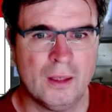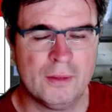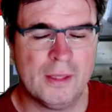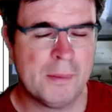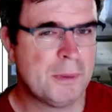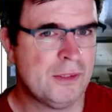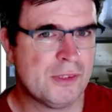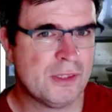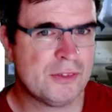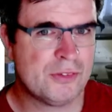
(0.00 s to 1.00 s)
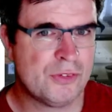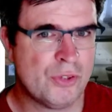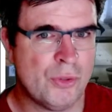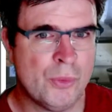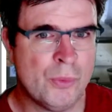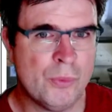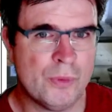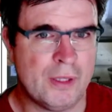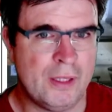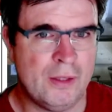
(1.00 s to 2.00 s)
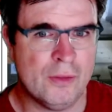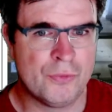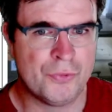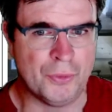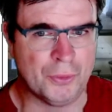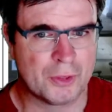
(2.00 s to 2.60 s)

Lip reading: That brings us to the third